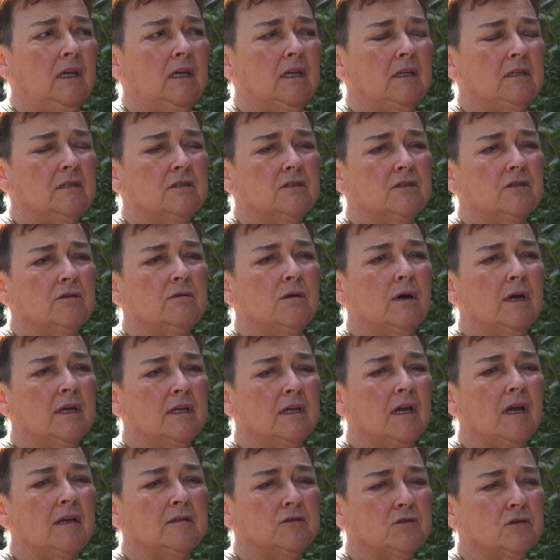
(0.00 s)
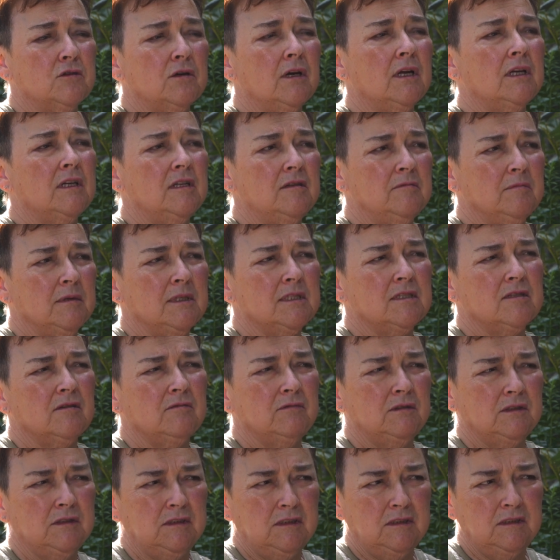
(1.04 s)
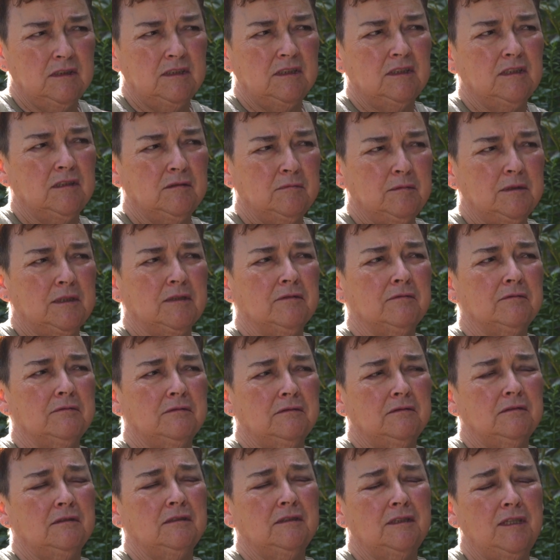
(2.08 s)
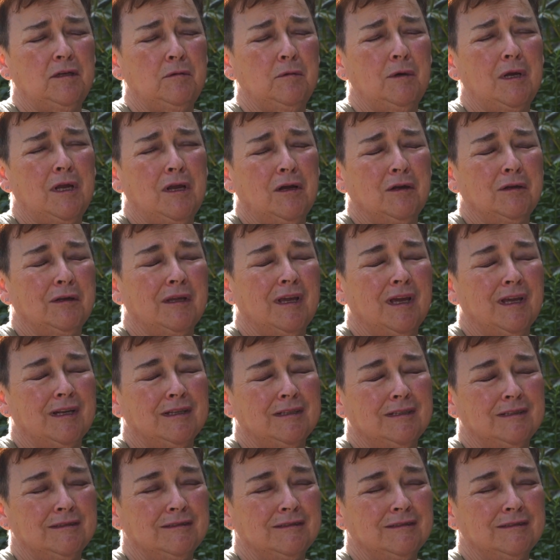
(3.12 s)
And so I try to give myself a little bit of leeway on that.